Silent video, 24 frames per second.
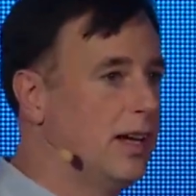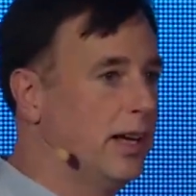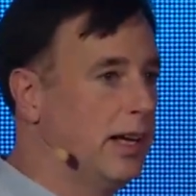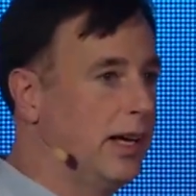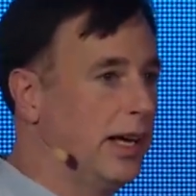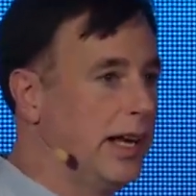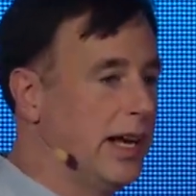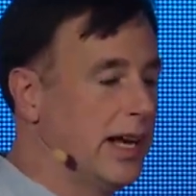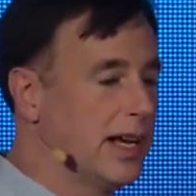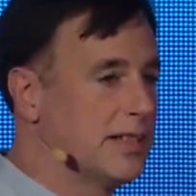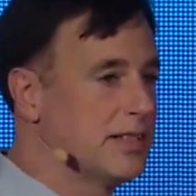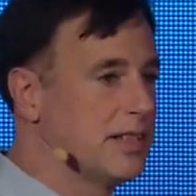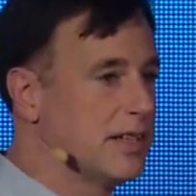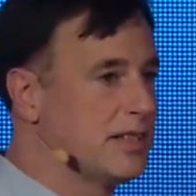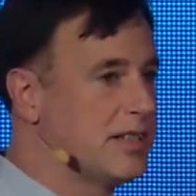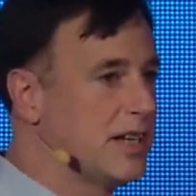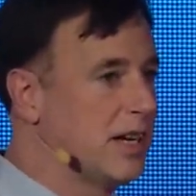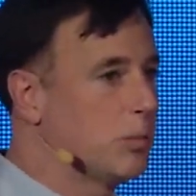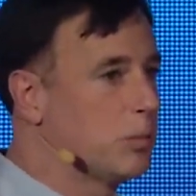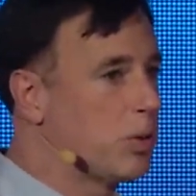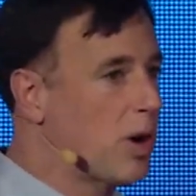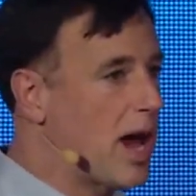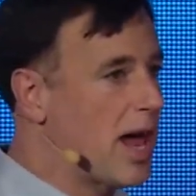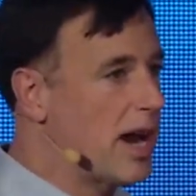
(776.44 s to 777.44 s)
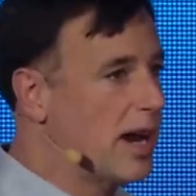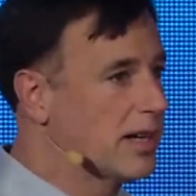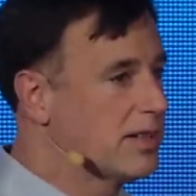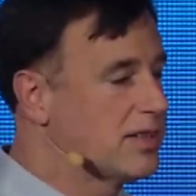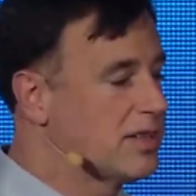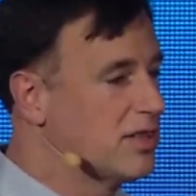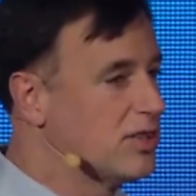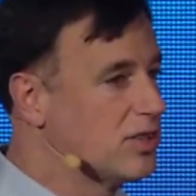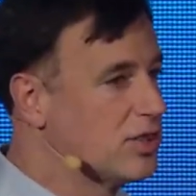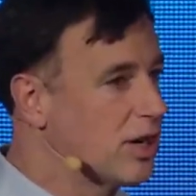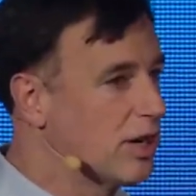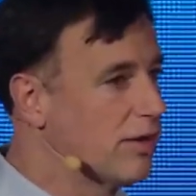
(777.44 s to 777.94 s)
in existing products
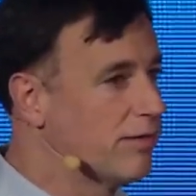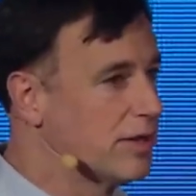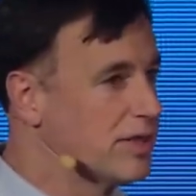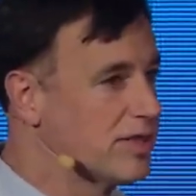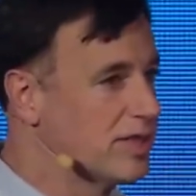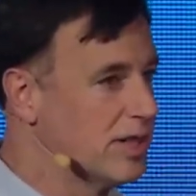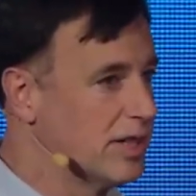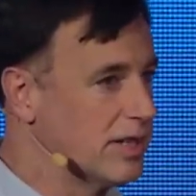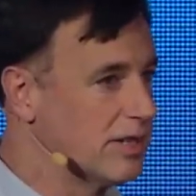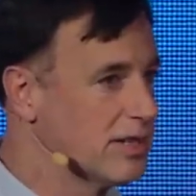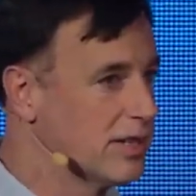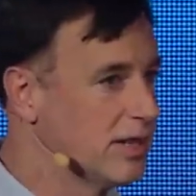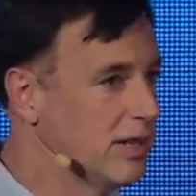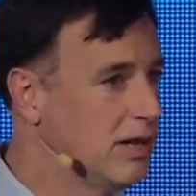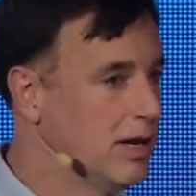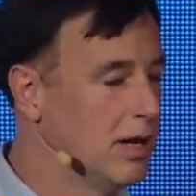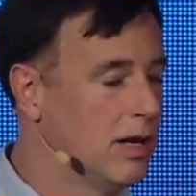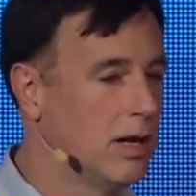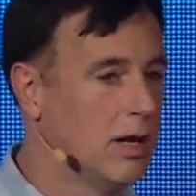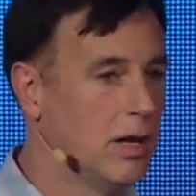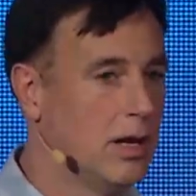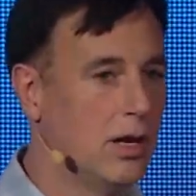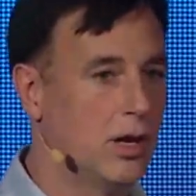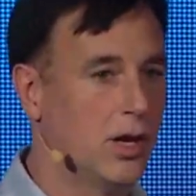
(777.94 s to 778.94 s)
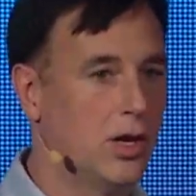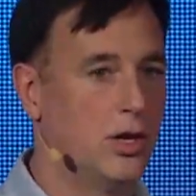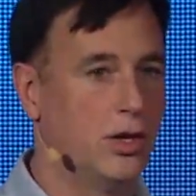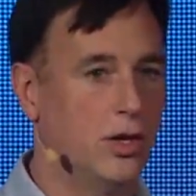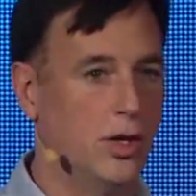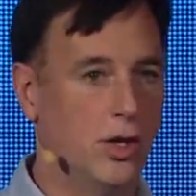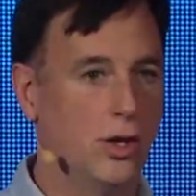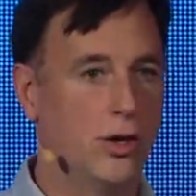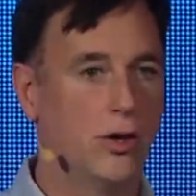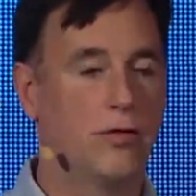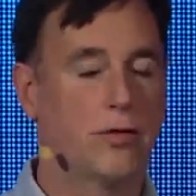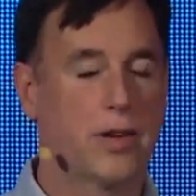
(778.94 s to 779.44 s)
and services,
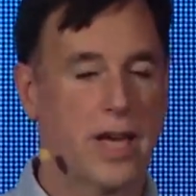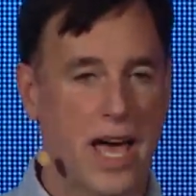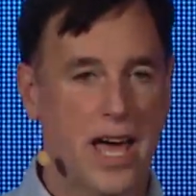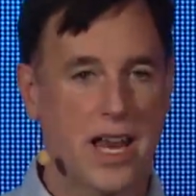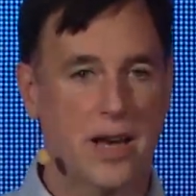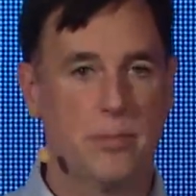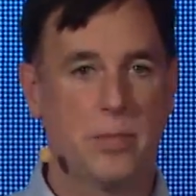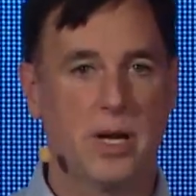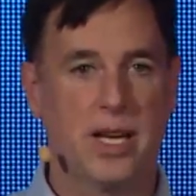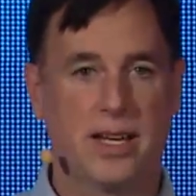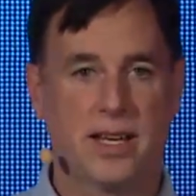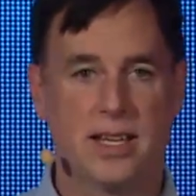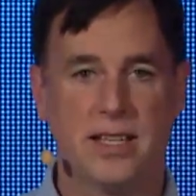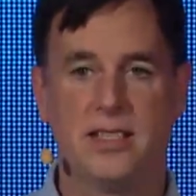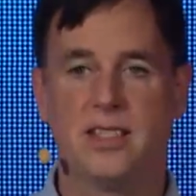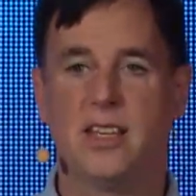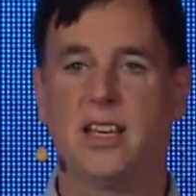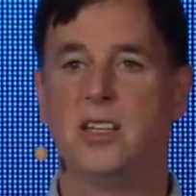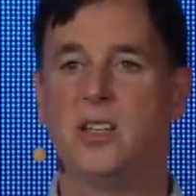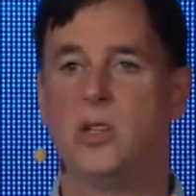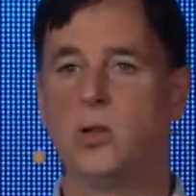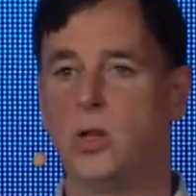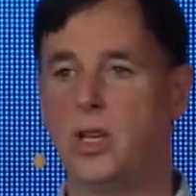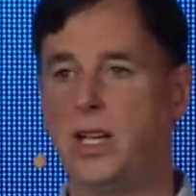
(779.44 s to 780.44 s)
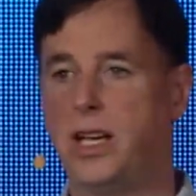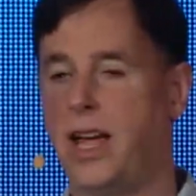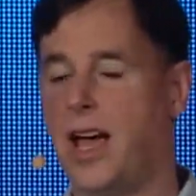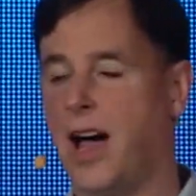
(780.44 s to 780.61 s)
you've got to be continually